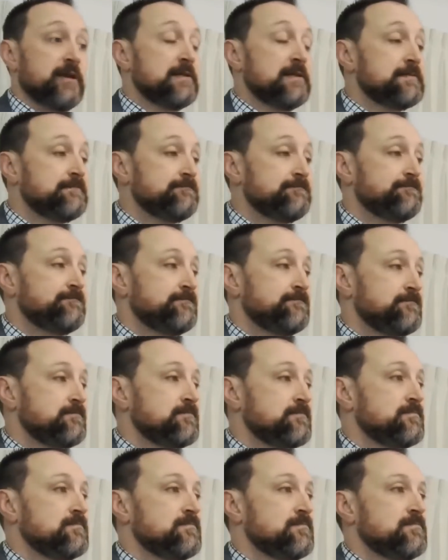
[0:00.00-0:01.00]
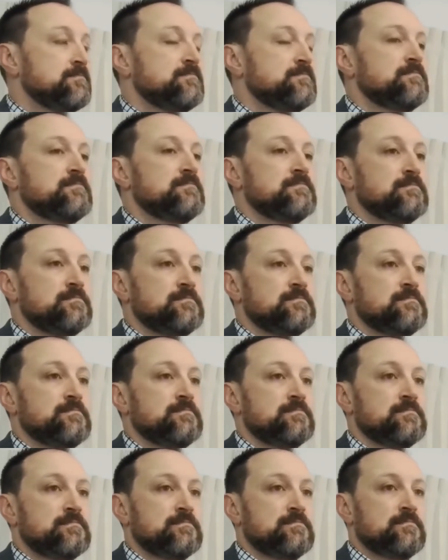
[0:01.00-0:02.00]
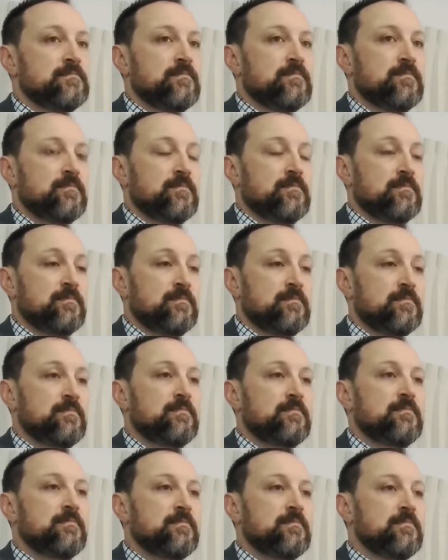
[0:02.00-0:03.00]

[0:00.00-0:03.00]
(no one is talking)